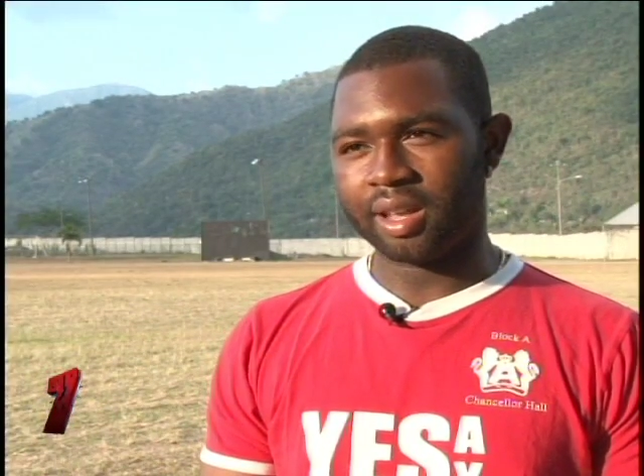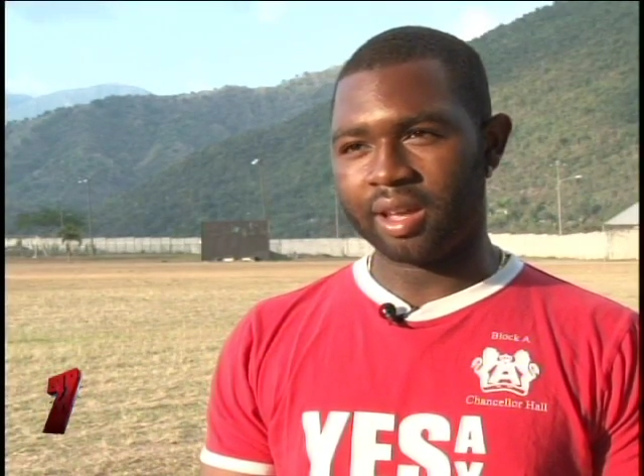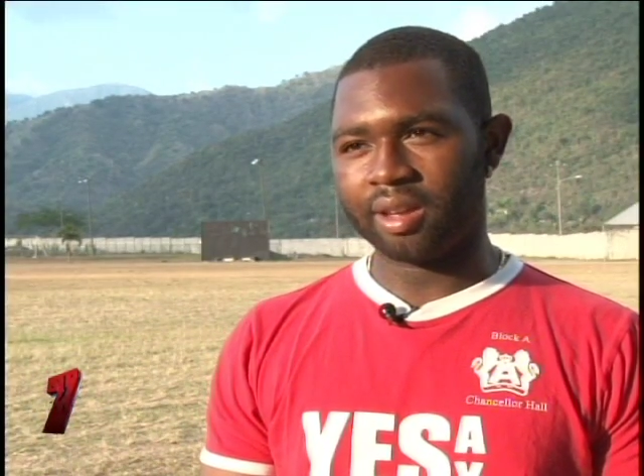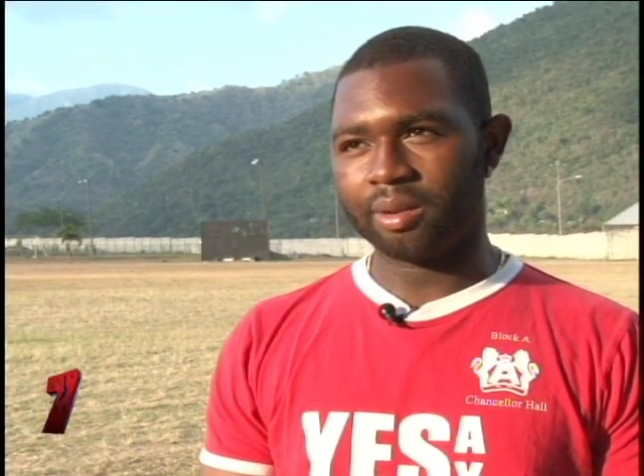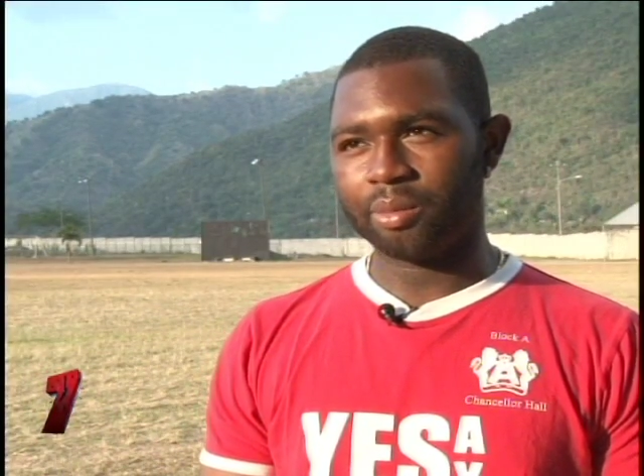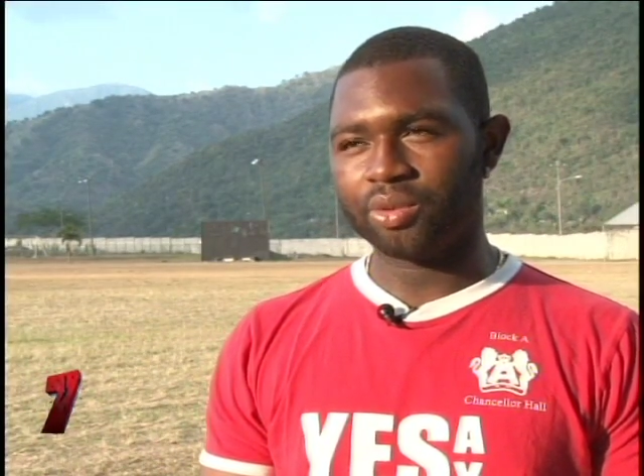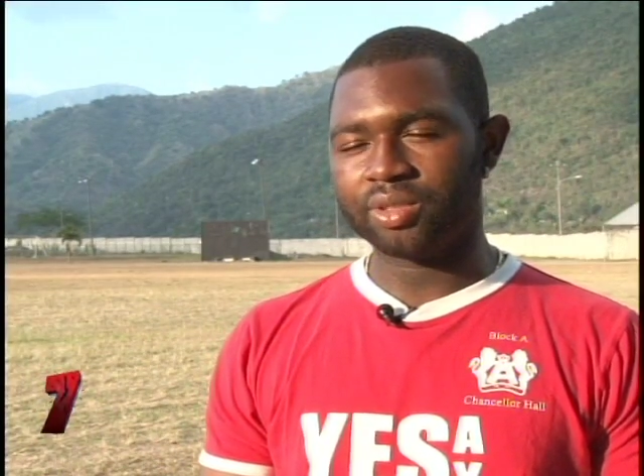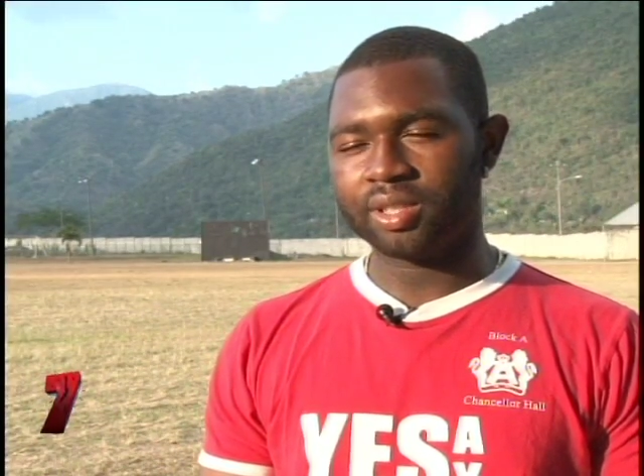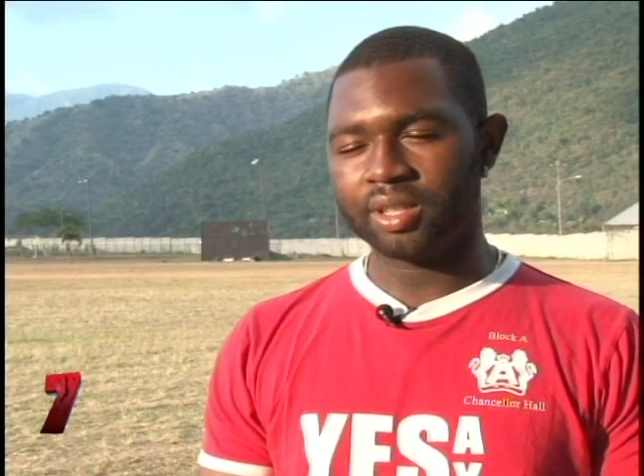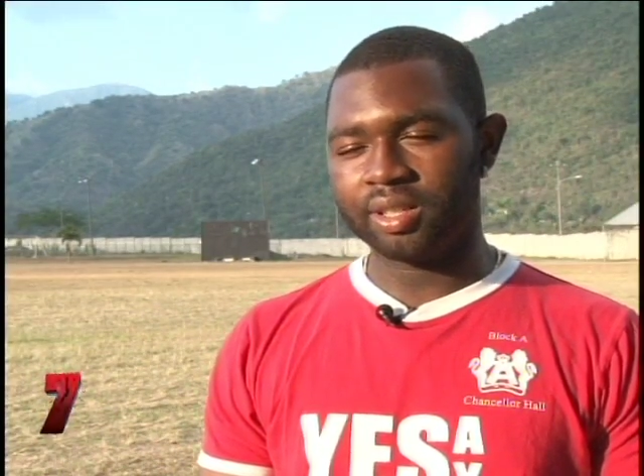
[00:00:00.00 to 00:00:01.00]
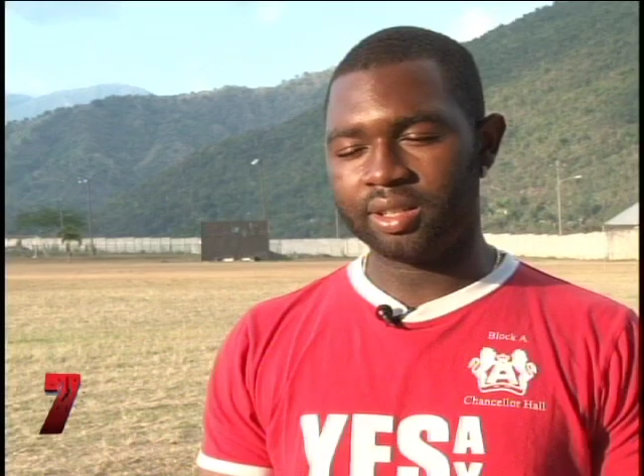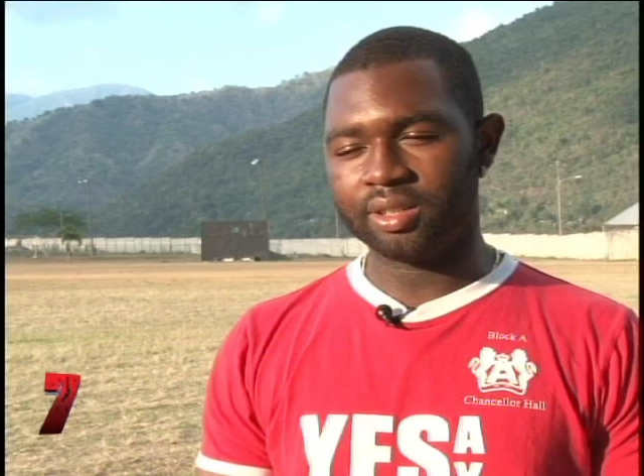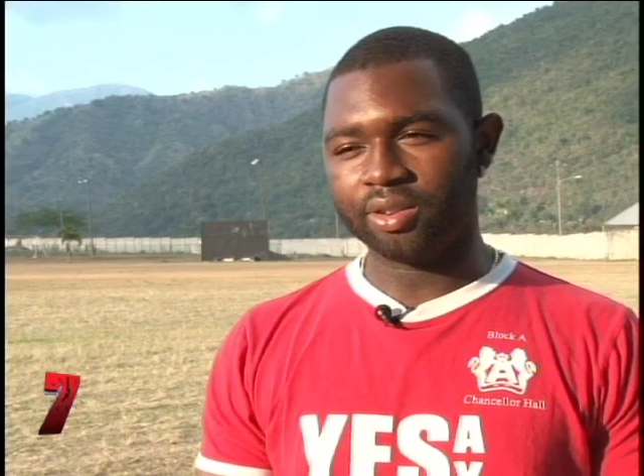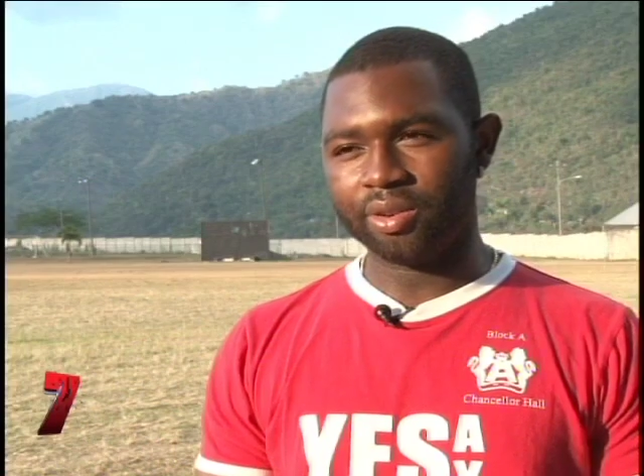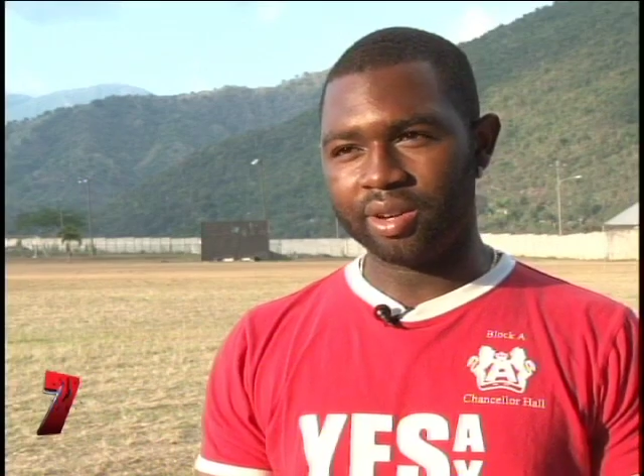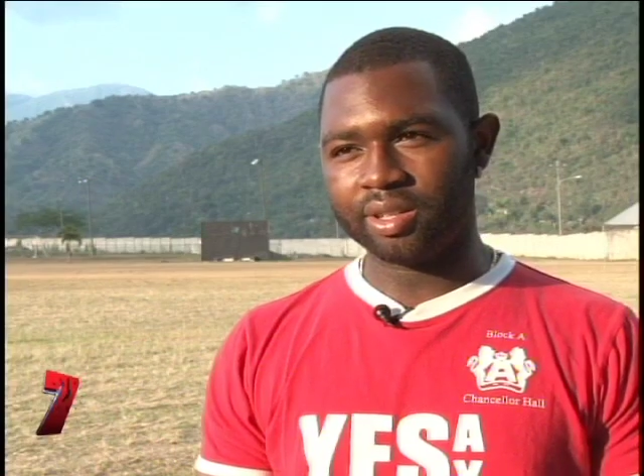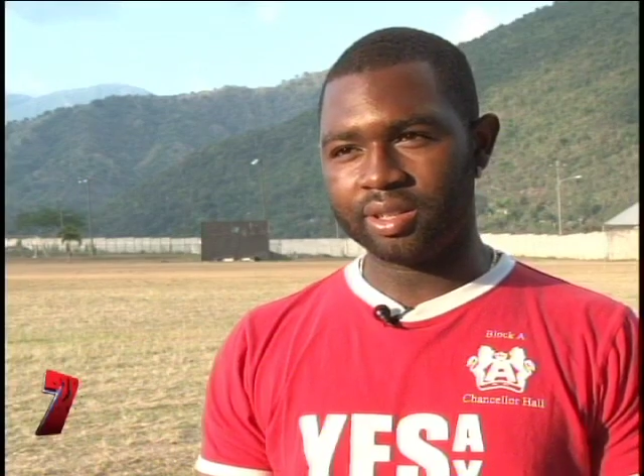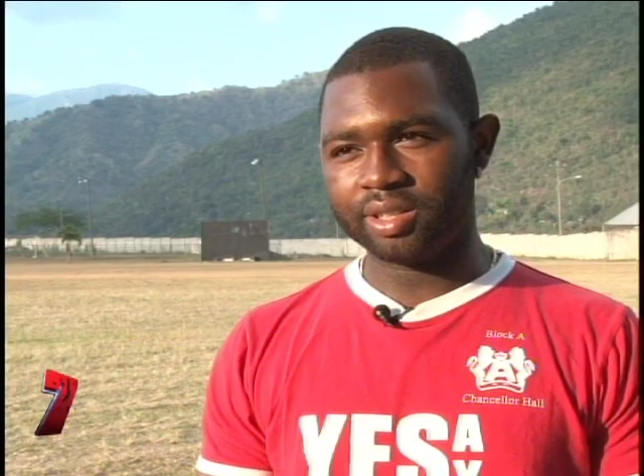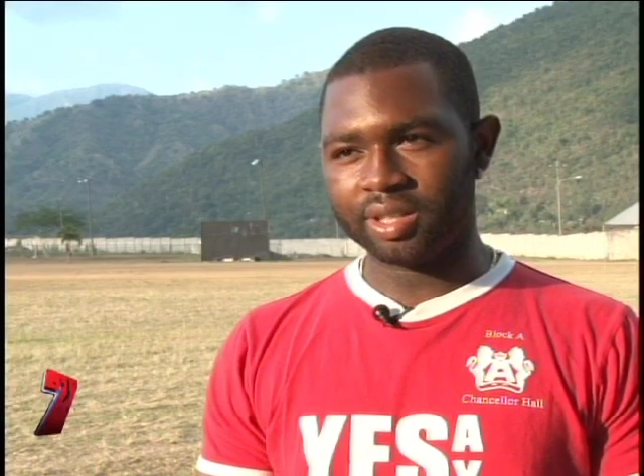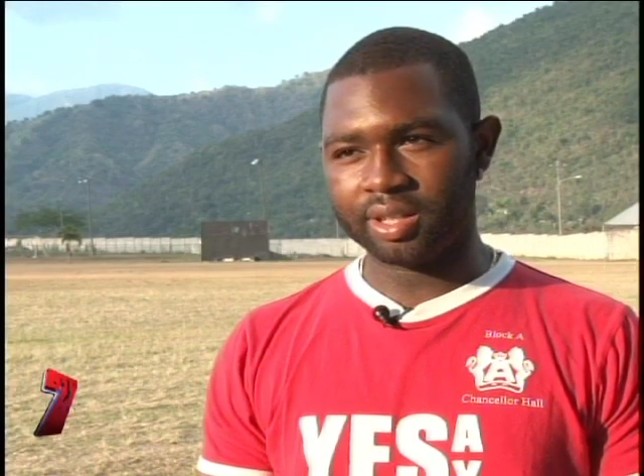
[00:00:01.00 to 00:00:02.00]
I mostly eat
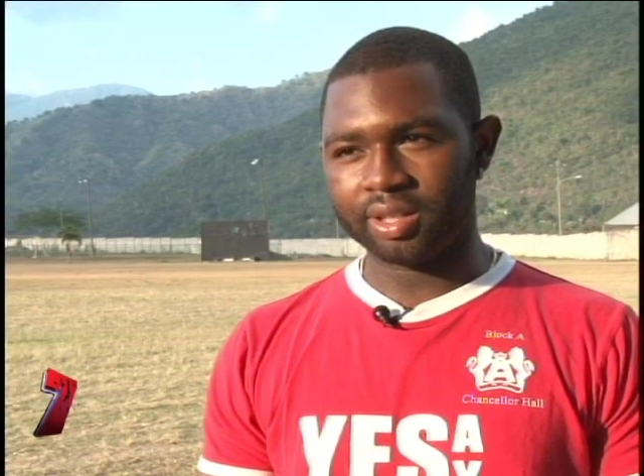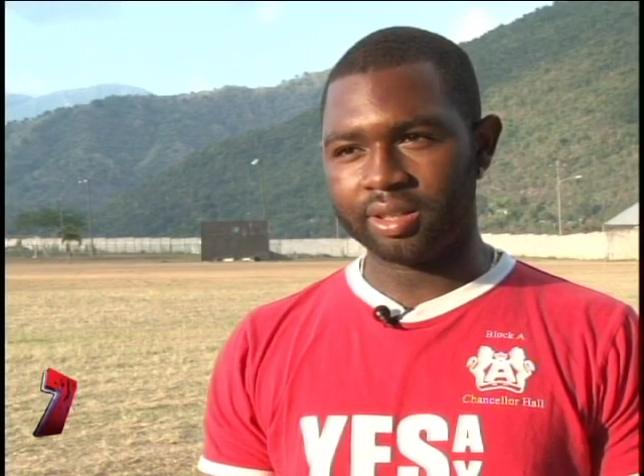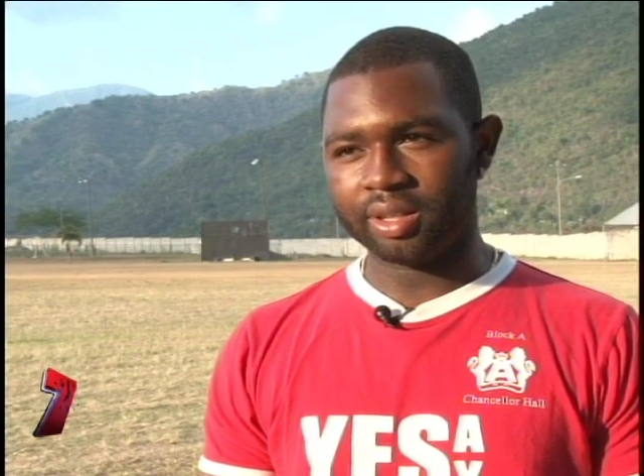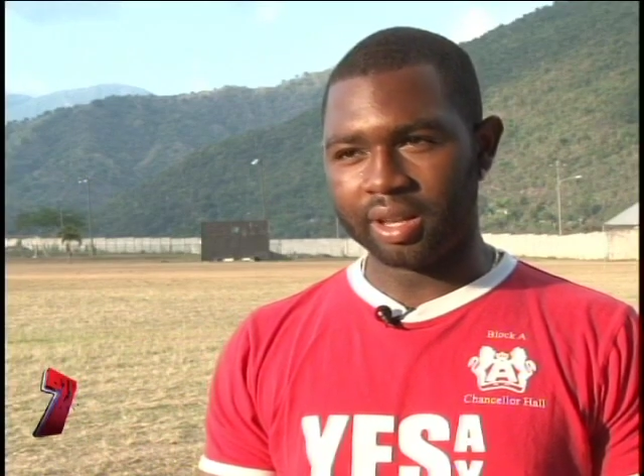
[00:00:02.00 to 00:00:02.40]
grilled chicken